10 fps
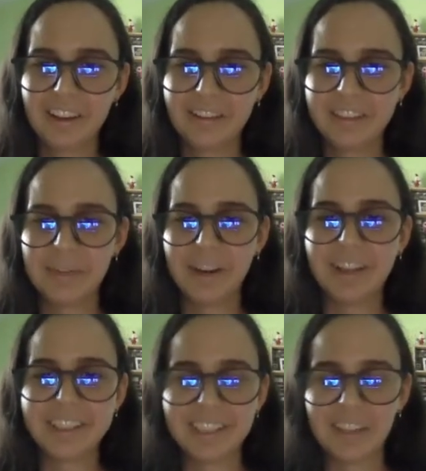someone
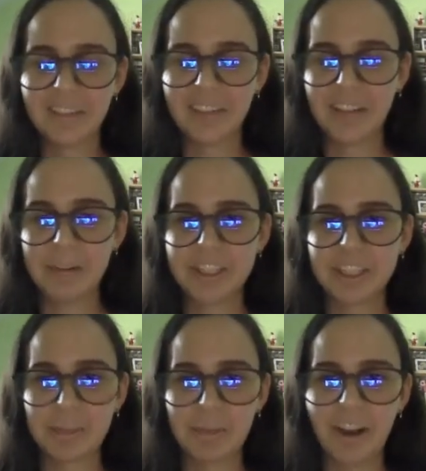else's love language is
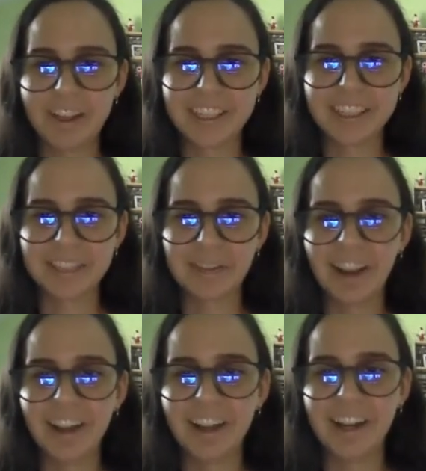a process, right?